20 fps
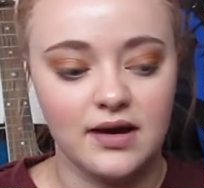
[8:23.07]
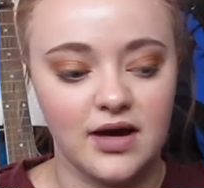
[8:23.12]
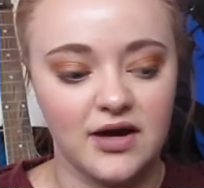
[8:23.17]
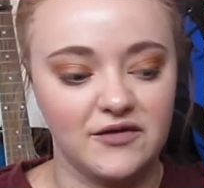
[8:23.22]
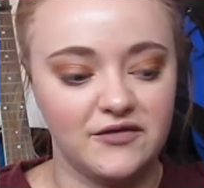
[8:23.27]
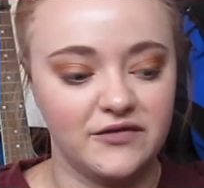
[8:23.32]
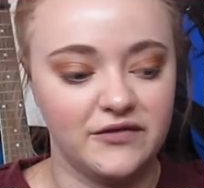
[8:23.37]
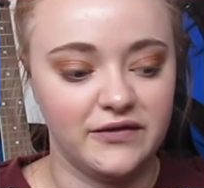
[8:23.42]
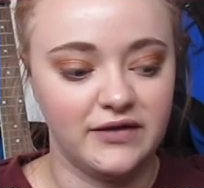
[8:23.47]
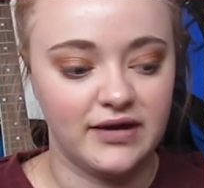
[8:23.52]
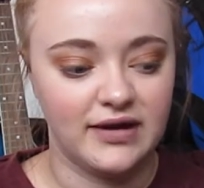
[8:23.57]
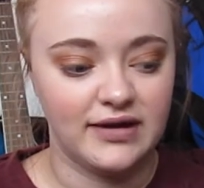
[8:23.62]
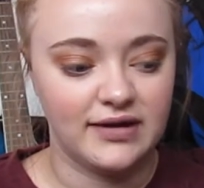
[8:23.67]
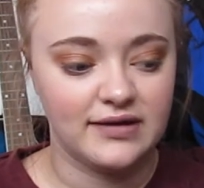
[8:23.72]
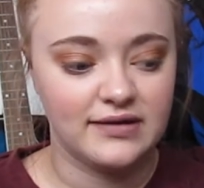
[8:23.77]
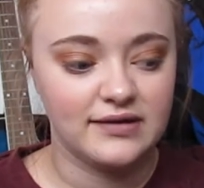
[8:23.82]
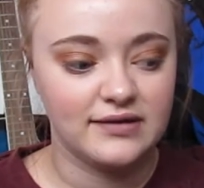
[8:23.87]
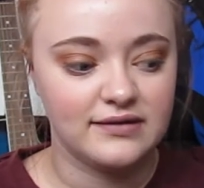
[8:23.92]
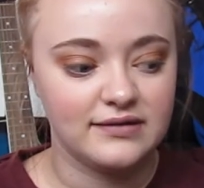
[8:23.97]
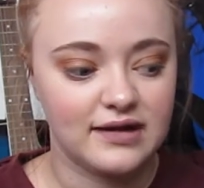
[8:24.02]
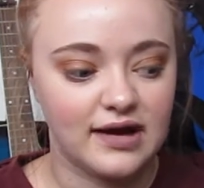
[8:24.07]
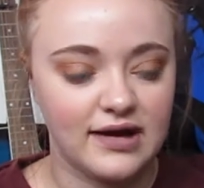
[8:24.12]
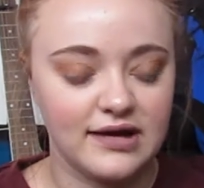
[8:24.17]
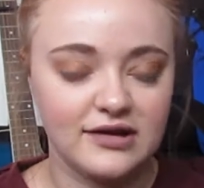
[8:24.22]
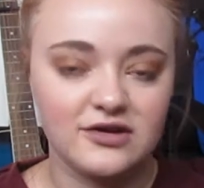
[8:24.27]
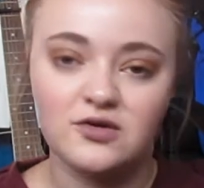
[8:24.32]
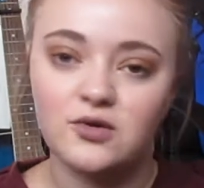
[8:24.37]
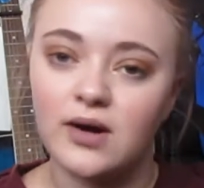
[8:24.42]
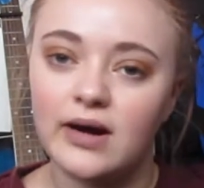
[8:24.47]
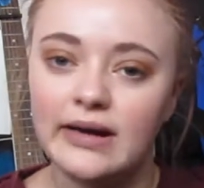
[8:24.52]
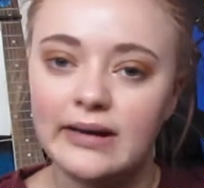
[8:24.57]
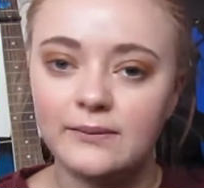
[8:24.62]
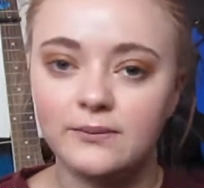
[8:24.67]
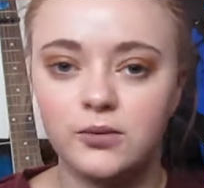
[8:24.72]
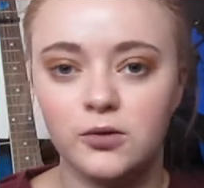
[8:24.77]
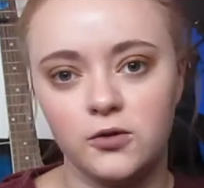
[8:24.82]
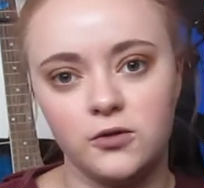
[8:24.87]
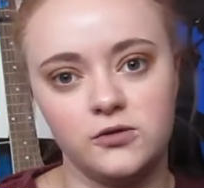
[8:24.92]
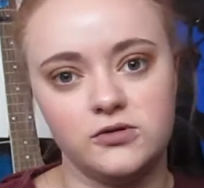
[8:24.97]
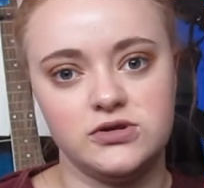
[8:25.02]
I feel like that is quite
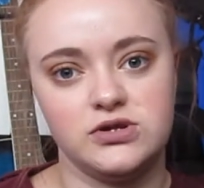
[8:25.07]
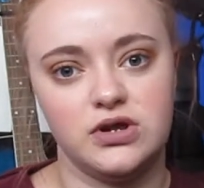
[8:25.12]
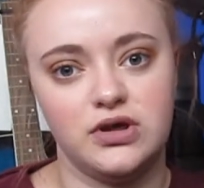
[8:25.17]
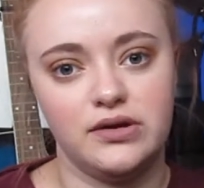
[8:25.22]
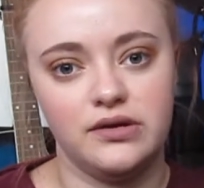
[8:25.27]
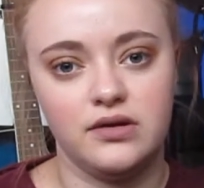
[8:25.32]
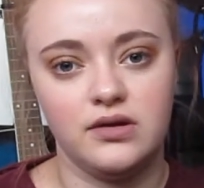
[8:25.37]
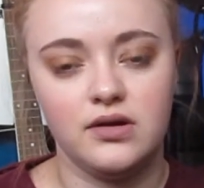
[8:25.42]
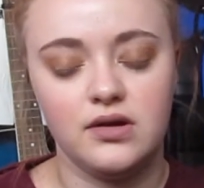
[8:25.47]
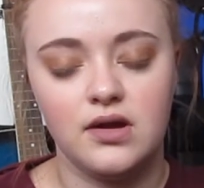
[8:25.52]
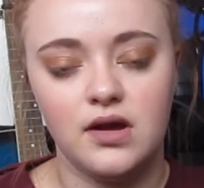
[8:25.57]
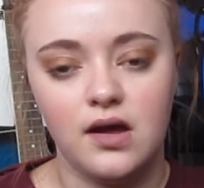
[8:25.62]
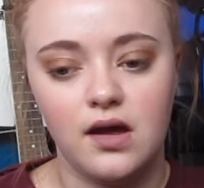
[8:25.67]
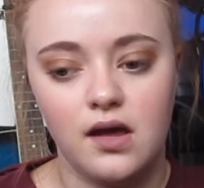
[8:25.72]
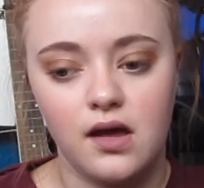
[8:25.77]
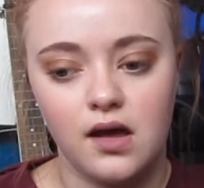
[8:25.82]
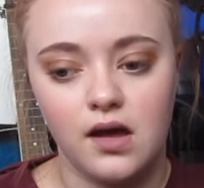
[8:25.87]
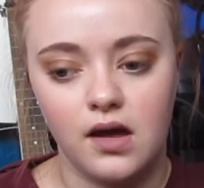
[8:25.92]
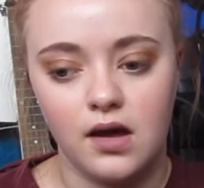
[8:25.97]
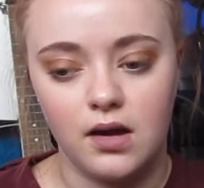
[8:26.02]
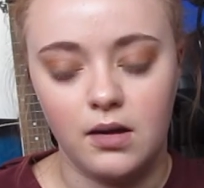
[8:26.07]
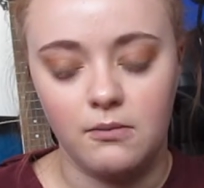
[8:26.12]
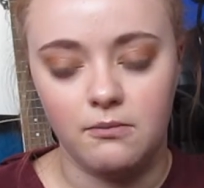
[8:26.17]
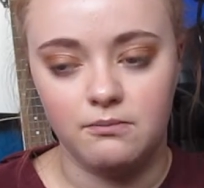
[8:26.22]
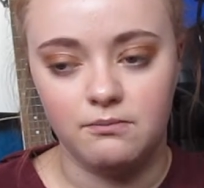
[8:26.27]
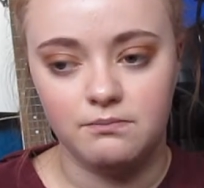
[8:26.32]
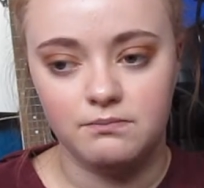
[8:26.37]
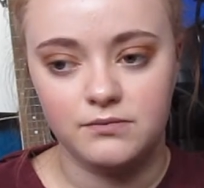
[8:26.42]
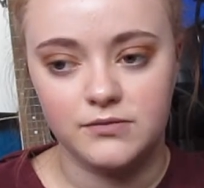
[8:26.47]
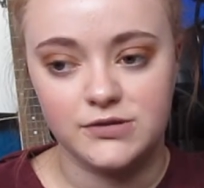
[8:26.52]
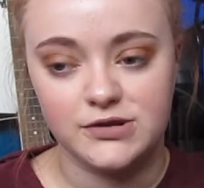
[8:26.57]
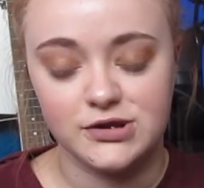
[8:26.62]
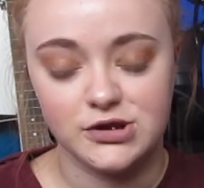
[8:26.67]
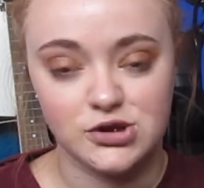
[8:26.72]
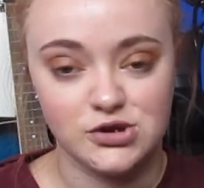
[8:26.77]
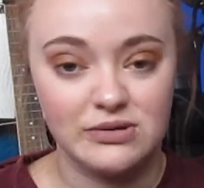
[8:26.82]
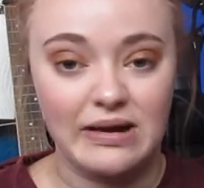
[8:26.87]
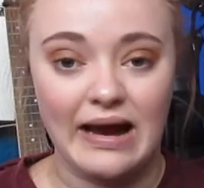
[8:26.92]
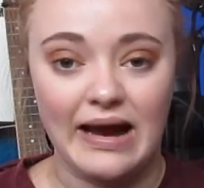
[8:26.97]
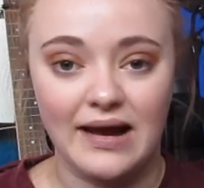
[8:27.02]
important to
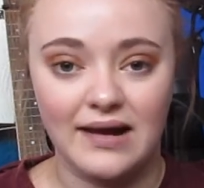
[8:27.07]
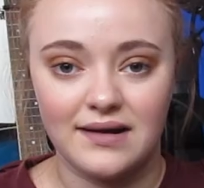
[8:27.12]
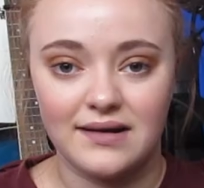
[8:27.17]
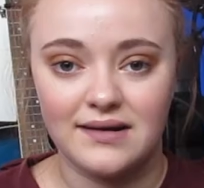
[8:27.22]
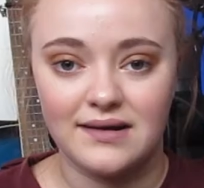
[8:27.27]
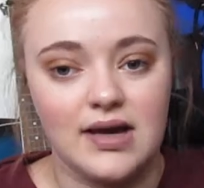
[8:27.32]
track,